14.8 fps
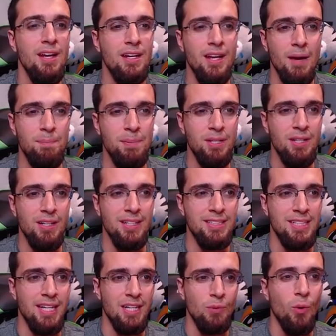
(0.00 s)
not because
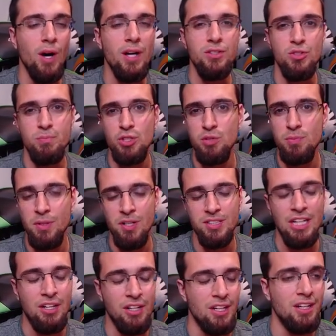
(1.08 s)
I didn't want to, just because
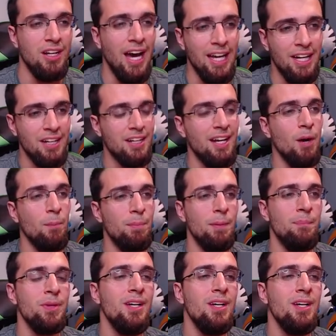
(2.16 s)
I couldn't, I couldn't help it.